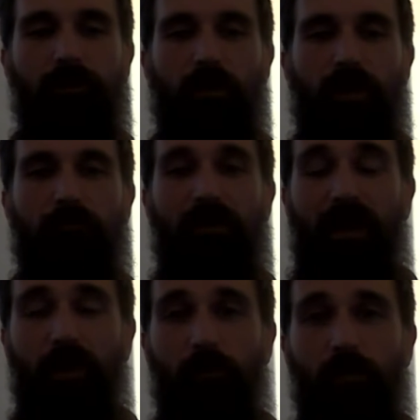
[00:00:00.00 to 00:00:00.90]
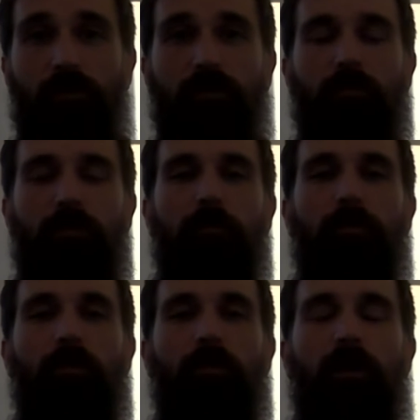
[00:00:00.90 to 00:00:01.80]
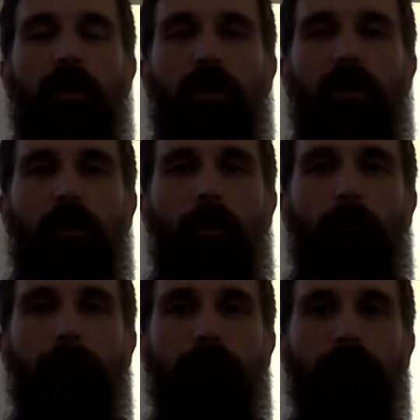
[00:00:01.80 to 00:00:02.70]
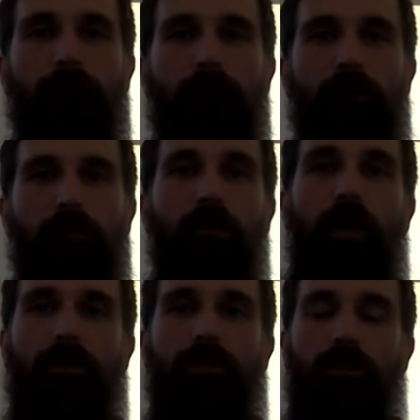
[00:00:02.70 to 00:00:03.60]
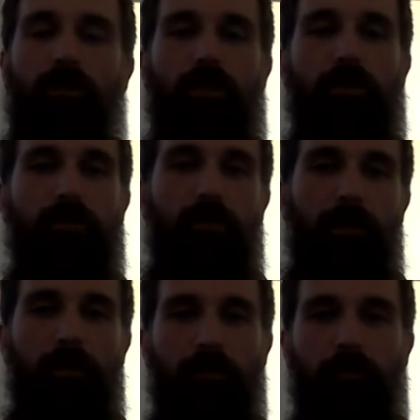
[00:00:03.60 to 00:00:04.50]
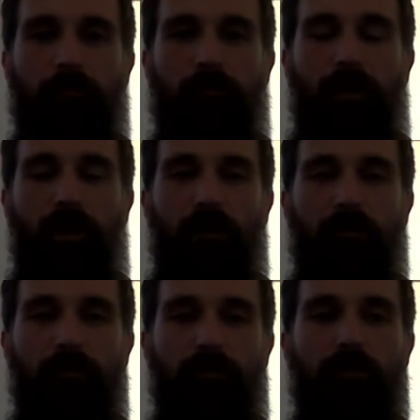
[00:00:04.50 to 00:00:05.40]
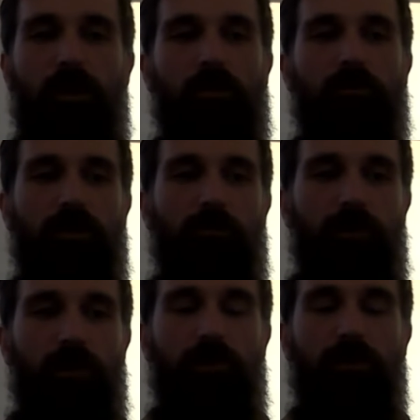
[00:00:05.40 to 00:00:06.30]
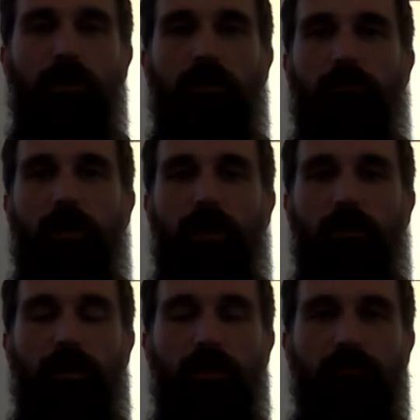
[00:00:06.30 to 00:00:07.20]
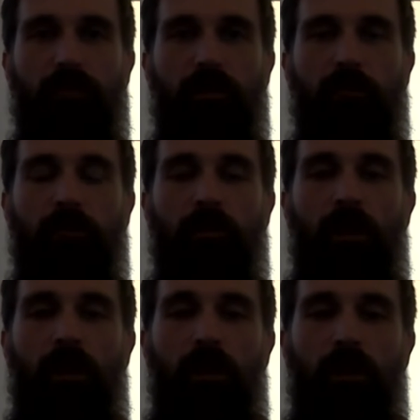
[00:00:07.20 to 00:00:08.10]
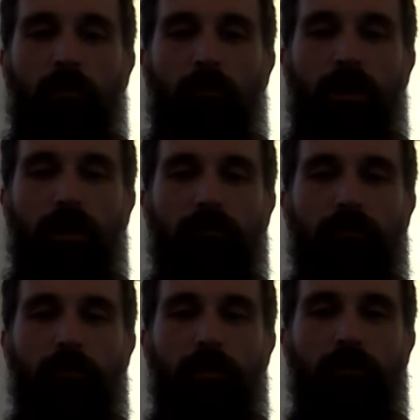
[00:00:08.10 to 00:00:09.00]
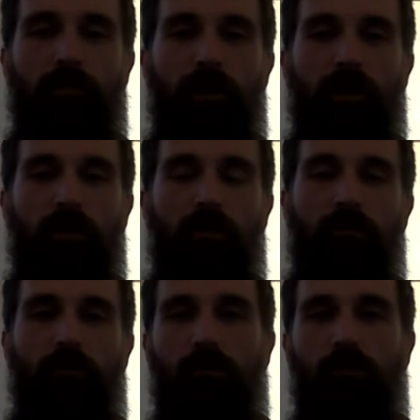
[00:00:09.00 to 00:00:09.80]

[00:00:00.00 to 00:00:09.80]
available to people, unless you're in some other countries, potentially might not be as available. But for the most part,